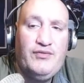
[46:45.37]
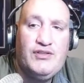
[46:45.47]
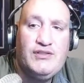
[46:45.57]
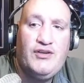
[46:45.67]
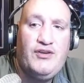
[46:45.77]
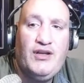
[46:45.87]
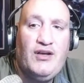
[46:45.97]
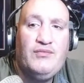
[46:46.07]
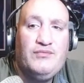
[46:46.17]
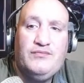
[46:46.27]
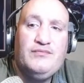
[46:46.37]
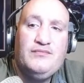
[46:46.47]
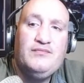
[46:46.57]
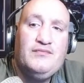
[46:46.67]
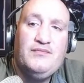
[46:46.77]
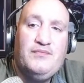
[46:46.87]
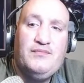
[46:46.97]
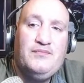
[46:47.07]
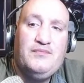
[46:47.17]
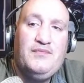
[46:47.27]
just so you know.
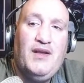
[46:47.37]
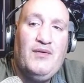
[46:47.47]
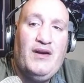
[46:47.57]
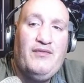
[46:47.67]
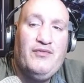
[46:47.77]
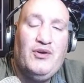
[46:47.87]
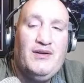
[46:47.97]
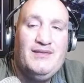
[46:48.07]
Get ready for it.